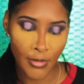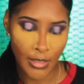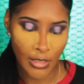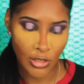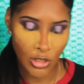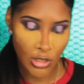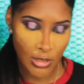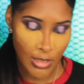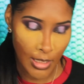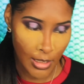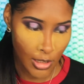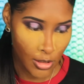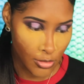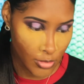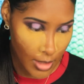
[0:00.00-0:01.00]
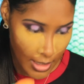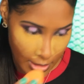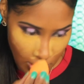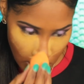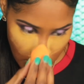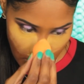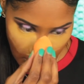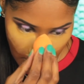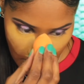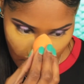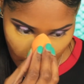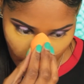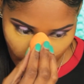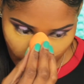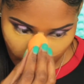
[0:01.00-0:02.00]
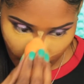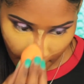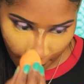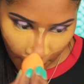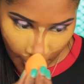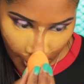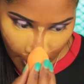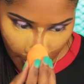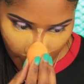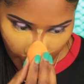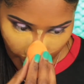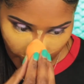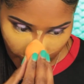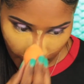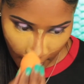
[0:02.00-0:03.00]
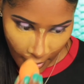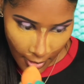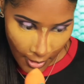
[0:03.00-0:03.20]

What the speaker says: And it's just like, you guys just need to like give her like